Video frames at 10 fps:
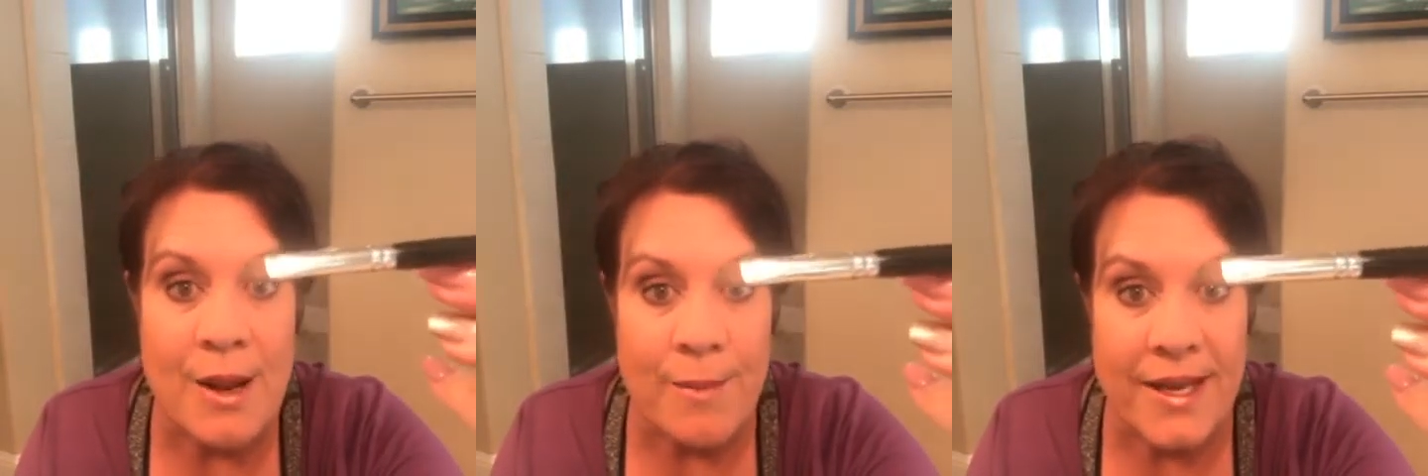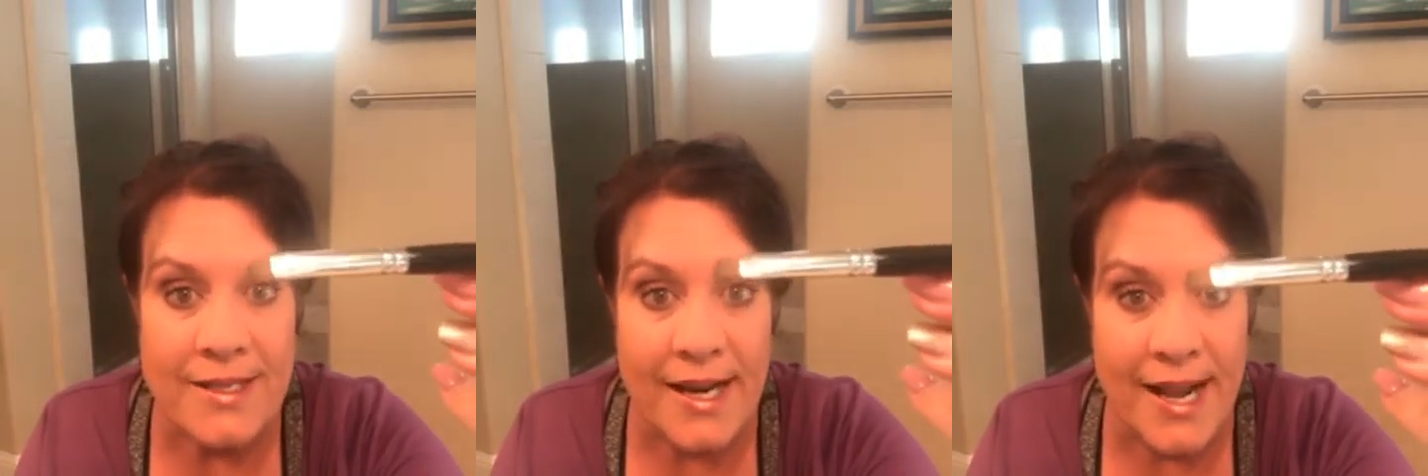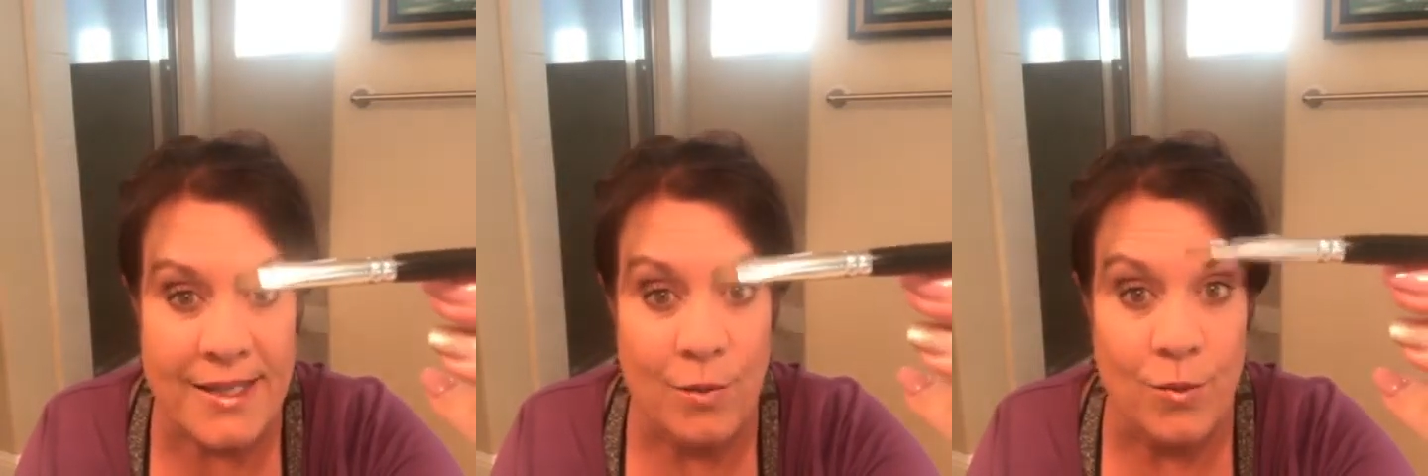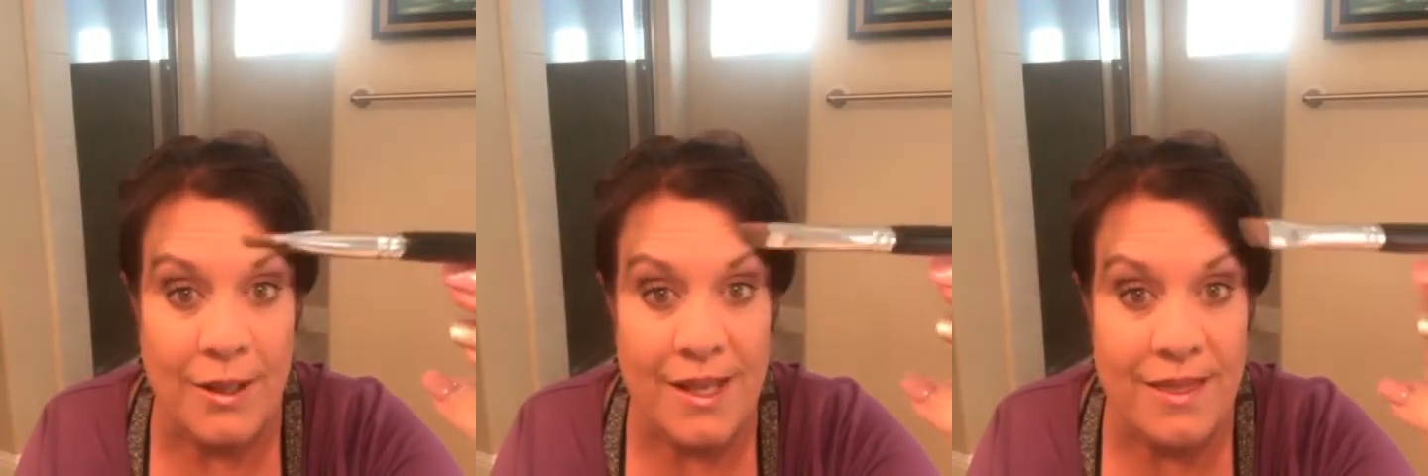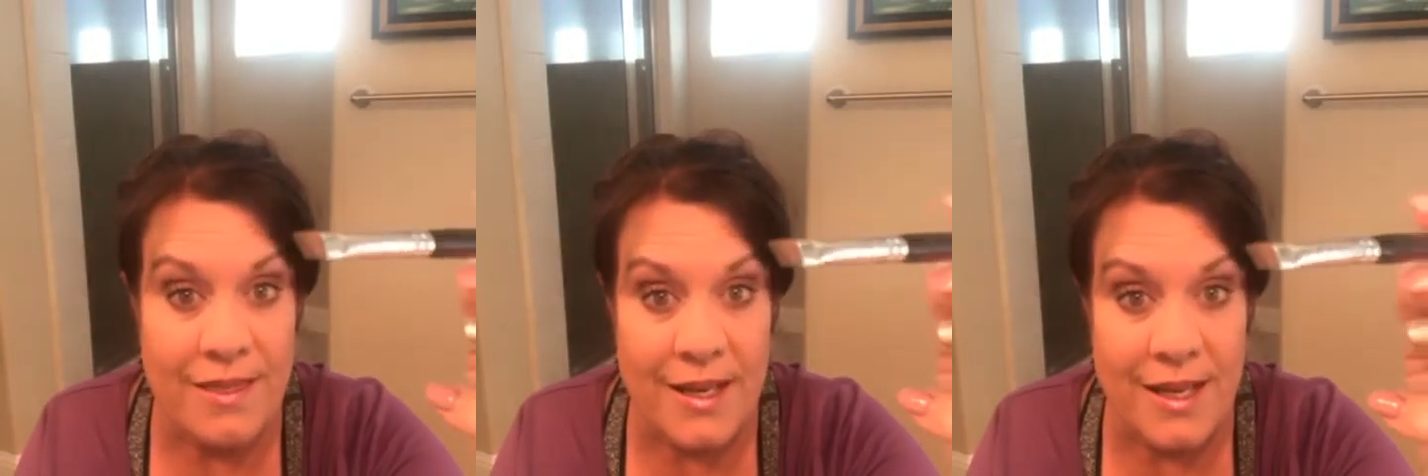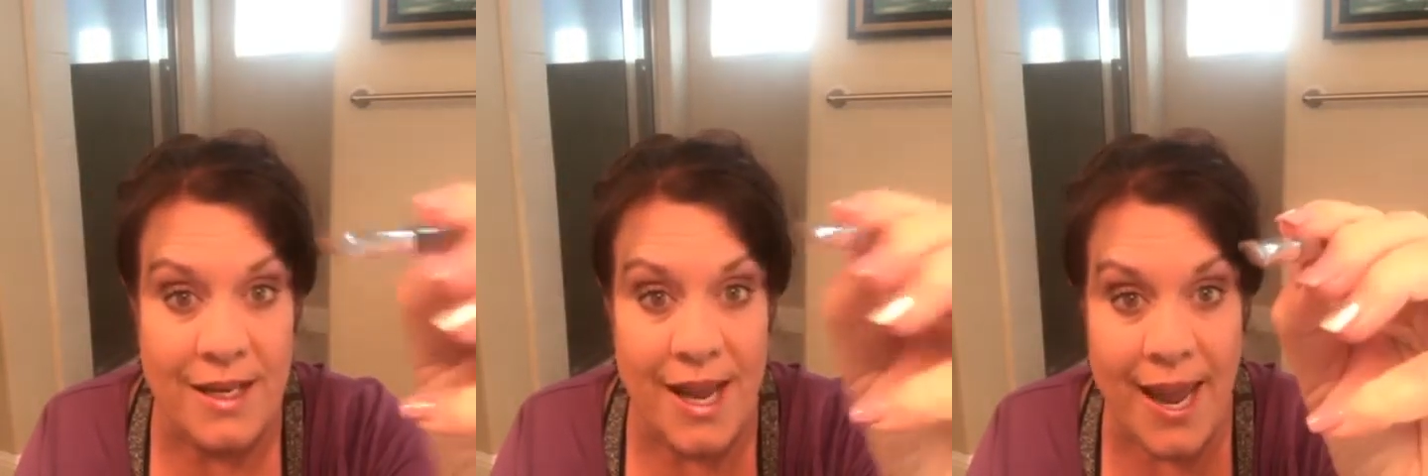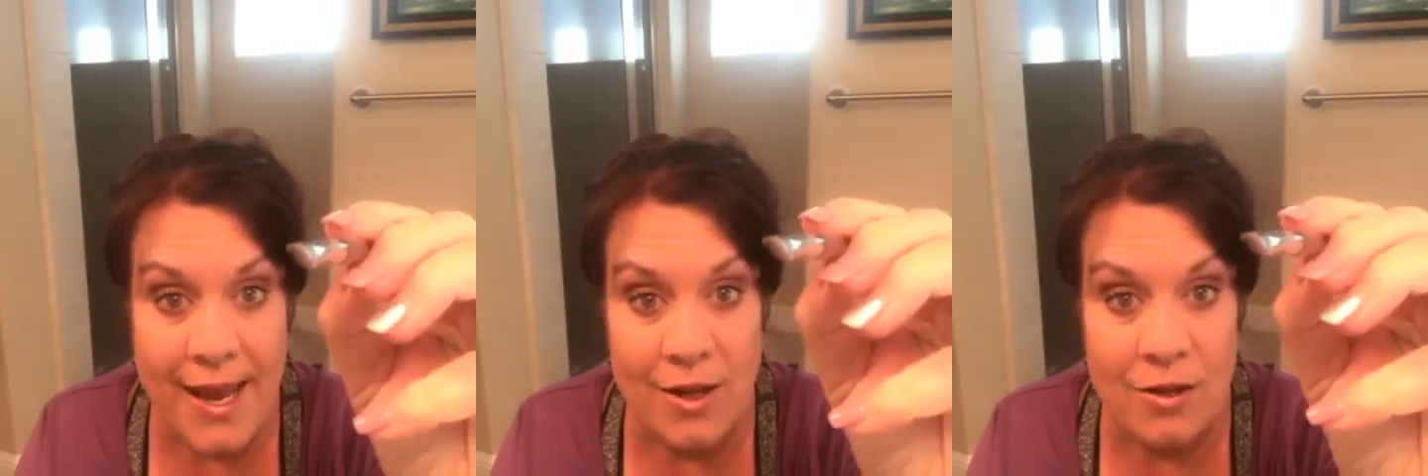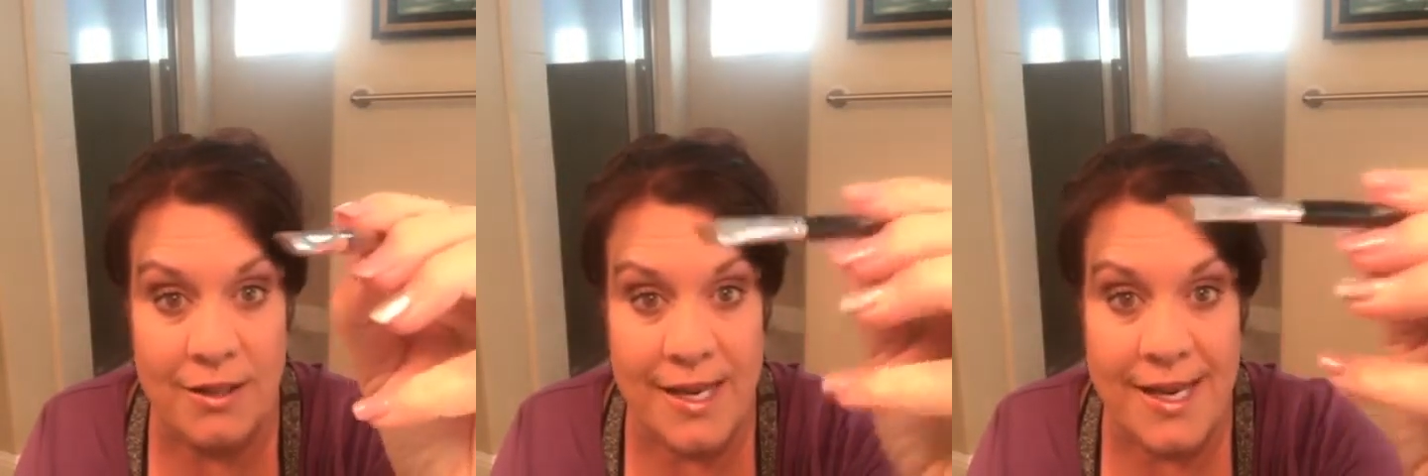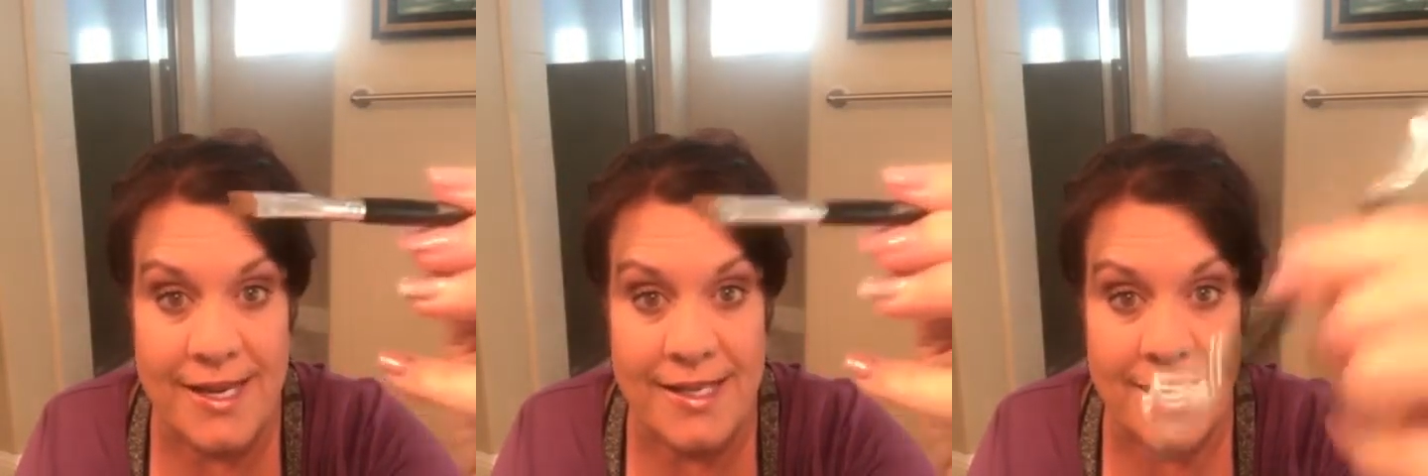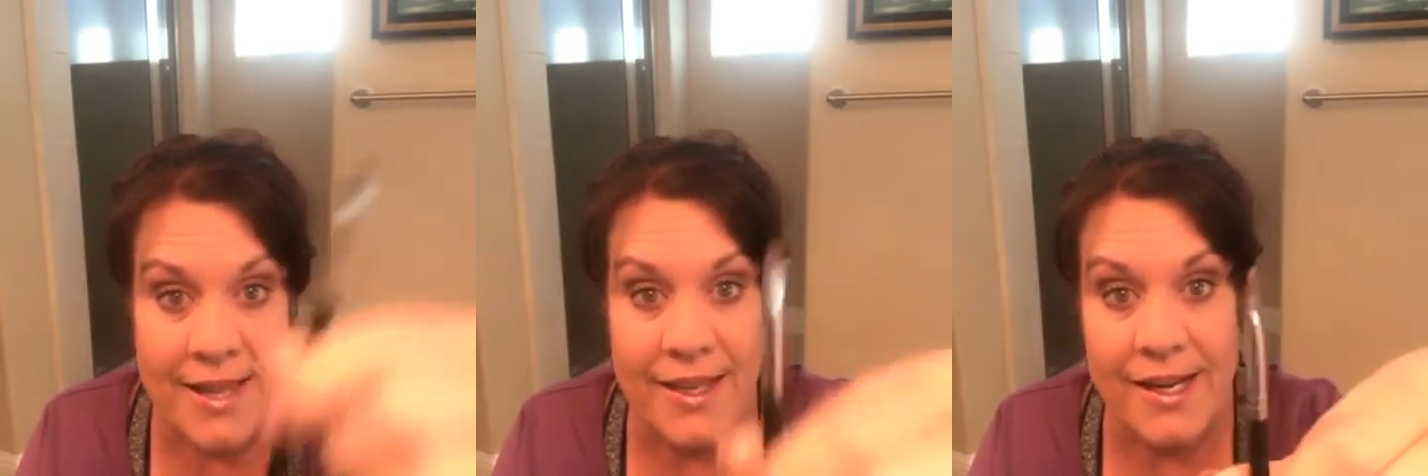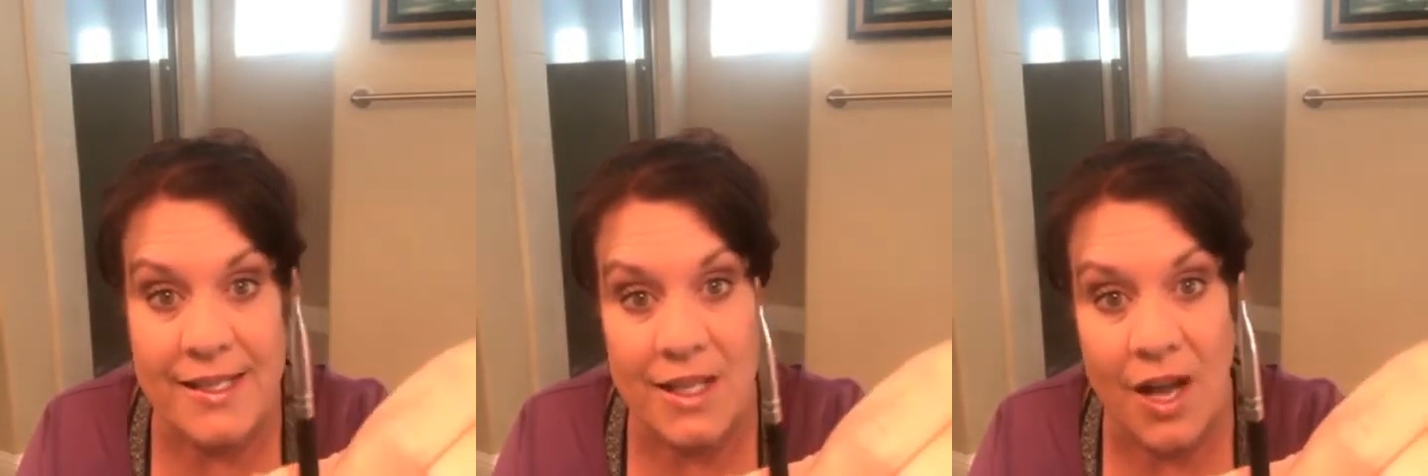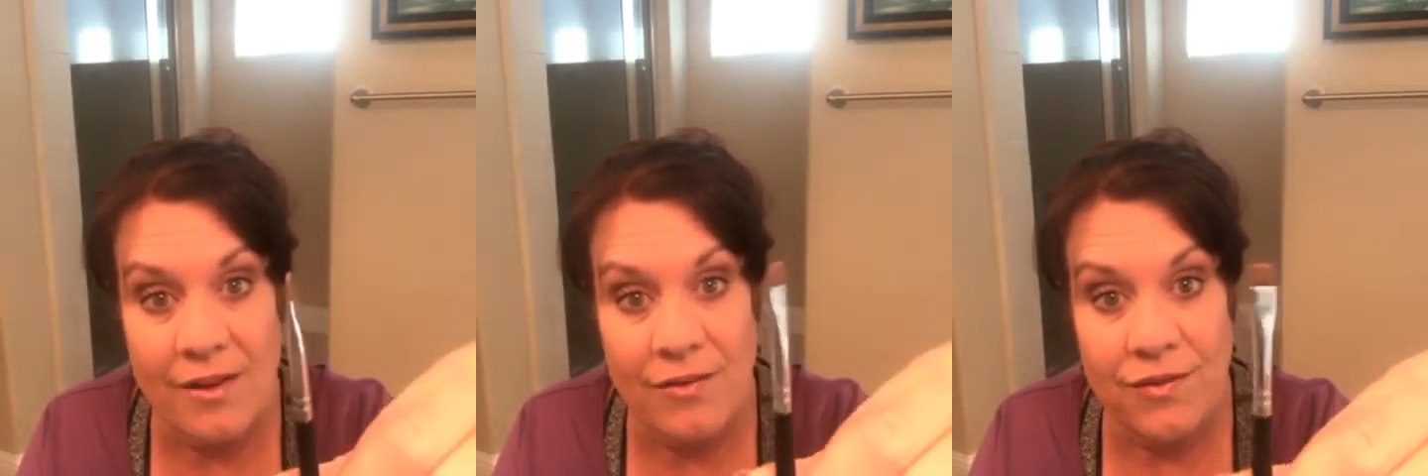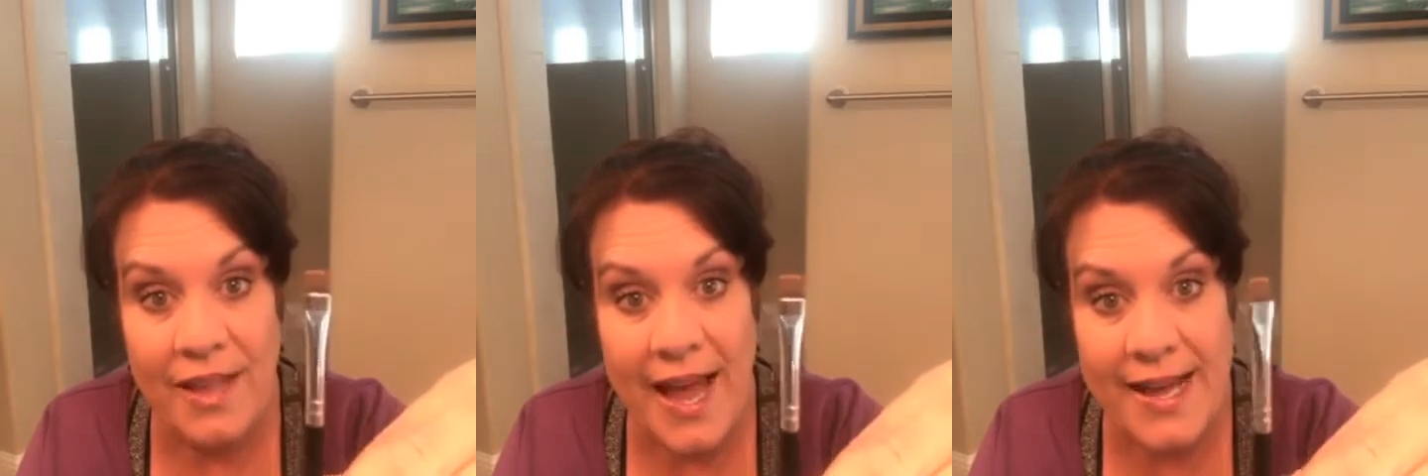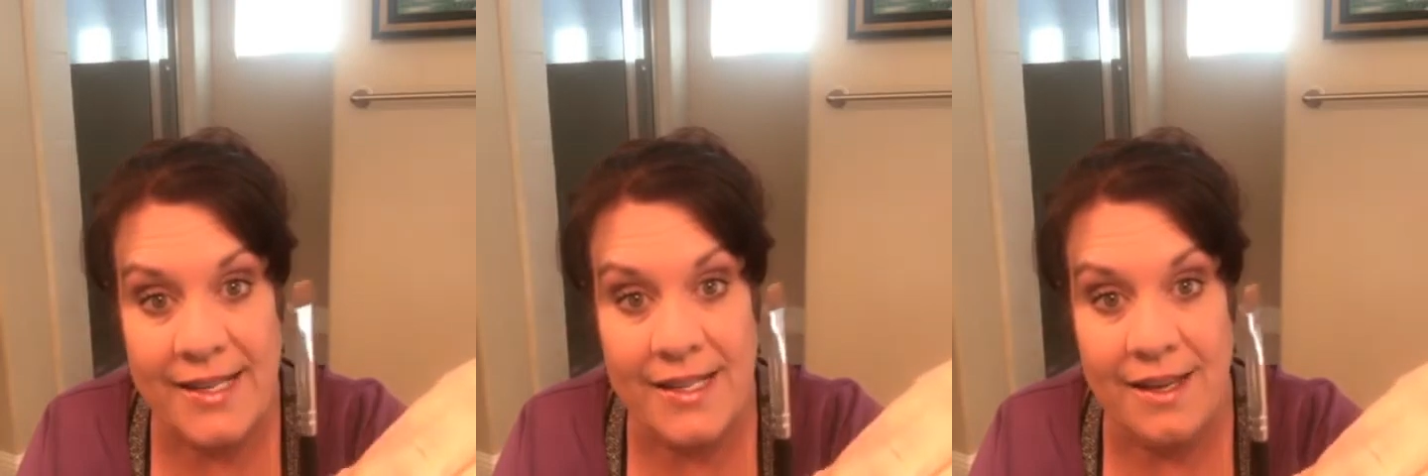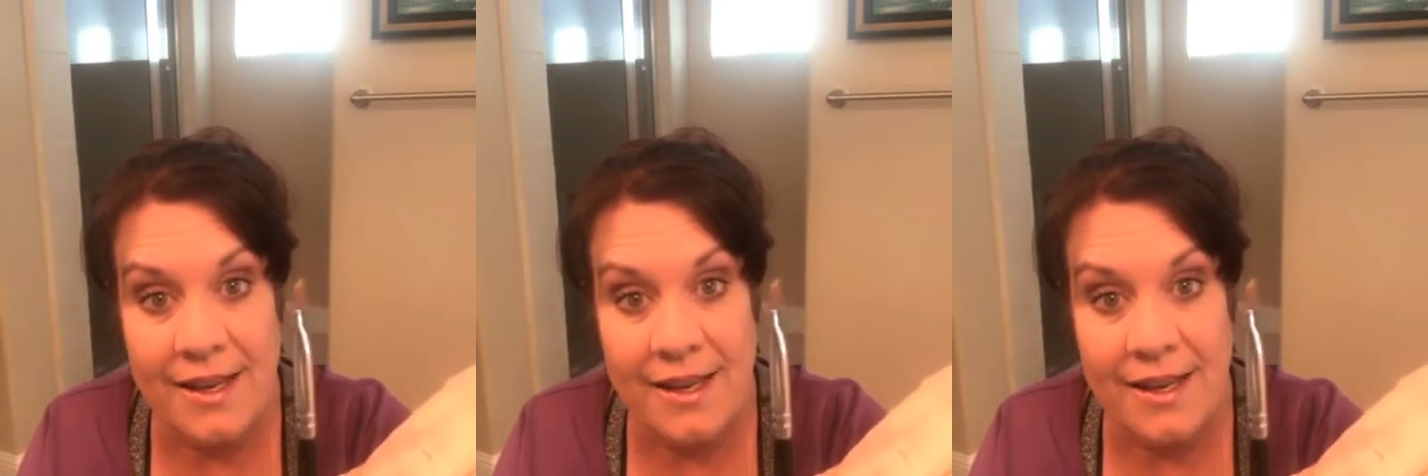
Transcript: because it has a really thin angled end and then it's got a flat